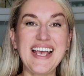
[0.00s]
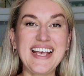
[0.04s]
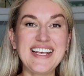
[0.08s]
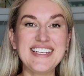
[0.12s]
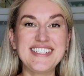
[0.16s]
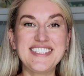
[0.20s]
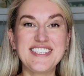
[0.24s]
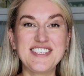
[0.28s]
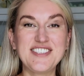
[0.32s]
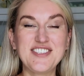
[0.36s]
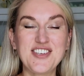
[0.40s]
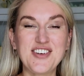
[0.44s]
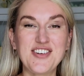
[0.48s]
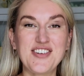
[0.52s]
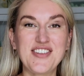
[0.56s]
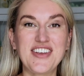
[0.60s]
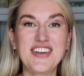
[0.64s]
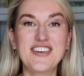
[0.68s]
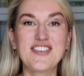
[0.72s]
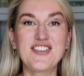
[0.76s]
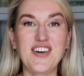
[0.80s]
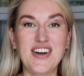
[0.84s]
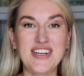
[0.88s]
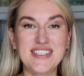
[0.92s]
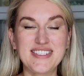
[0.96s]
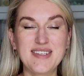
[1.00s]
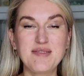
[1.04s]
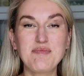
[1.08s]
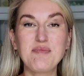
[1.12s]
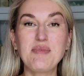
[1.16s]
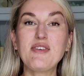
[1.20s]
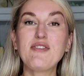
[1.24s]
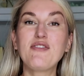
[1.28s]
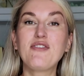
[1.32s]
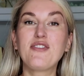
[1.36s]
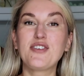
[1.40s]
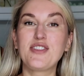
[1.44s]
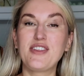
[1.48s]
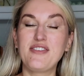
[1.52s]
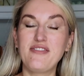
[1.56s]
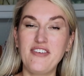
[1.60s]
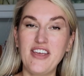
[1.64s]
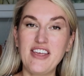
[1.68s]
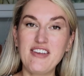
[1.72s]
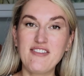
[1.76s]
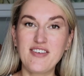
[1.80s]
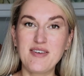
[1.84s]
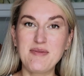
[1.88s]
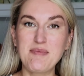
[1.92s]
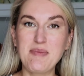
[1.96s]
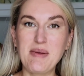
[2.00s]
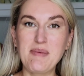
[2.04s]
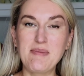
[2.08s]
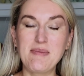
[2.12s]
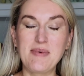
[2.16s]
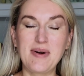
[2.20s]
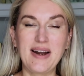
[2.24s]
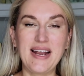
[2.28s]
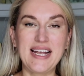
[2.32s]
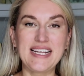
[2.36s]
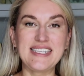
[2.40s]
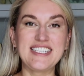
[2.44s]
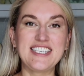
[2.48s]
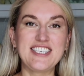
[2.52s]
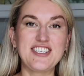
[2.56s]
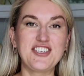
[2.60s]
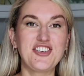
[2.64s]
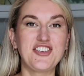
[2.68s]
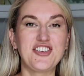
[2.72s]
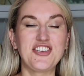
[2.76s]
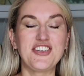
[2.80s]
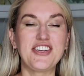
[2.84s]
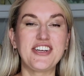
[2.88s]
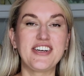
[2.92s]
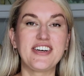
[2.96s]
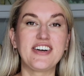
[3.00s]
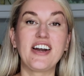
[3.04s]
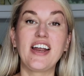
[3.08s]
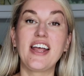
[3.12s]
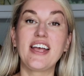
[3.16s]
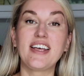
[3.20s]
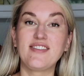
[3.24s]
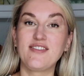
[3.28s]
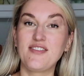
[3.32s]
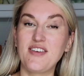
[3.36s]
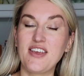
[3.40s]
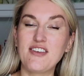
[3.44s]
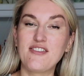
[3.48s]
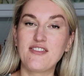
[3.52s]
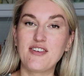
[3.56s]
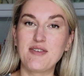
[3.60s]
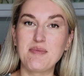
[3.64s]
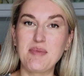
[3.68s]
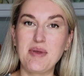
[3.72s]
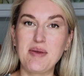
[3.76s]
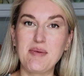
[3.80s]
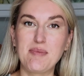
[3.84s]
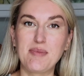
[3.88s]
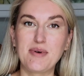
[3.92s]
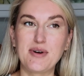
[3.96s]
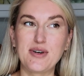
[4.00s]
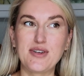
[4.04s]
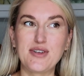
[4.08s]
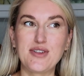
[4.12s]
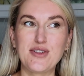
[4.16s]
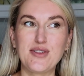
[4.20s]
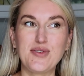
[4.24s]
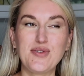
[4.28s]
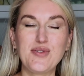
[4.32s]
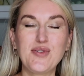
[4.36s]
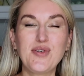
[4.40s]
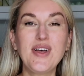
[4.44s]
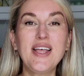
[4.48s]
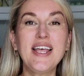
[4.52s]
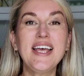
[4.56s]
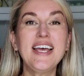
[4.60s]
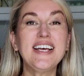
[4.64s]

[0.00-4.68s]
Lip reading: acetonic recipe for the wafer paper conditioner and wafer paper glue,